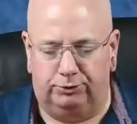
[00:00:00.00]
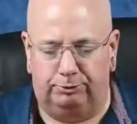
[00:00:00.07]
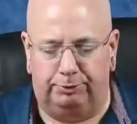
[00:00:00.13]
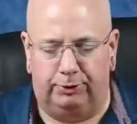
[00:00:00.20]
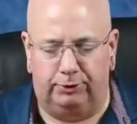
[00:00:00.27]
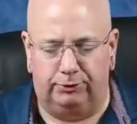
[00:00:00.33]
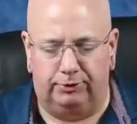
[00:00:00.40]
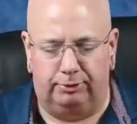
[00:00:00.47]

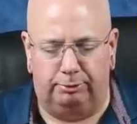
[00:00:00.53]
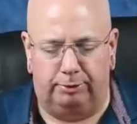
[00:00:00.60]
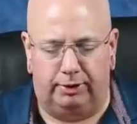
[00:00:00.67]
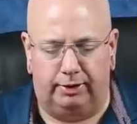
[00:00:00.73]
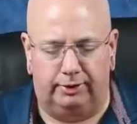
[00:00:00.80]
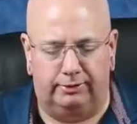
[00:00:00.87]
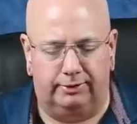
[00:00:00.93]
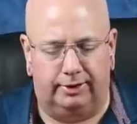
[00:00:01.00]
Suppose that
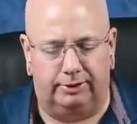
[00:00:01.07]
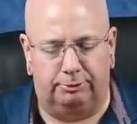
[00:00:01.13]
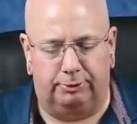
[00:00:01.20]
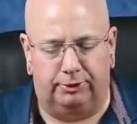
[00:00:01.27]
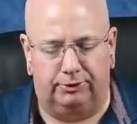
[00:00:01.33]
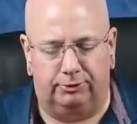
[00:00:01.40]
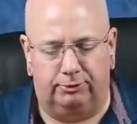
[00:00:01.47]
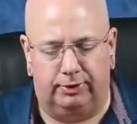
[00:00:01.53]
bodies act
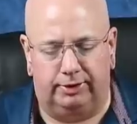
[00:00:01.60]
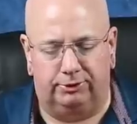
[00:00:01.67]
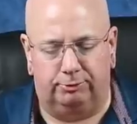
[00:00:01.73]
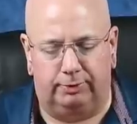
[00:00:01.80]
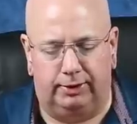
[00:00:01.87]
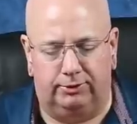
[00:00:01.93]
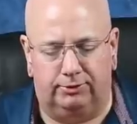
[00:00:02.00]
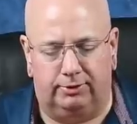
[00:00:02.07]
upon surrounding
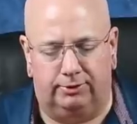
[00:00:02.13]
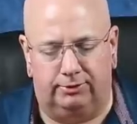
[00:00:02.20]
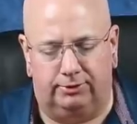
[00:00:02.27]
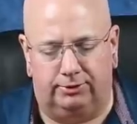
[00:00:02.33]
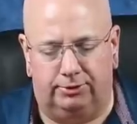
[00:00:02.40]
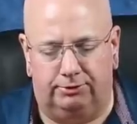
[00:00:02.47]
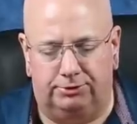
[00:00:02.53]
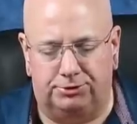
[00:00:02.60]
space,
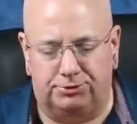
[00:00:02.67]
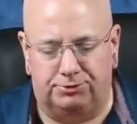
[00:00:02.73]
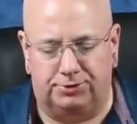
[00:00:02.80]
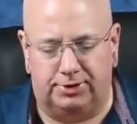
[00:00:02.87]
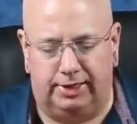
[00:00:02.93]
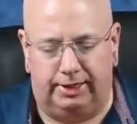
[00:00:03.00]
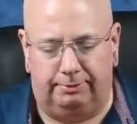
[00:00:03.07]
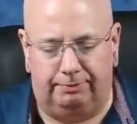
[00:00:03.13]
causing curvature,
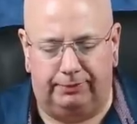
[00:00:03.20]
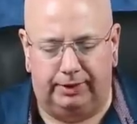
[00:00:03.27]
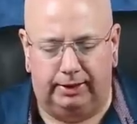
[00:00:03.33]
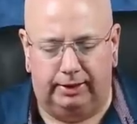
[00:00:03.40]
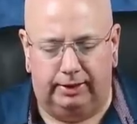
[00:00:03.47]
same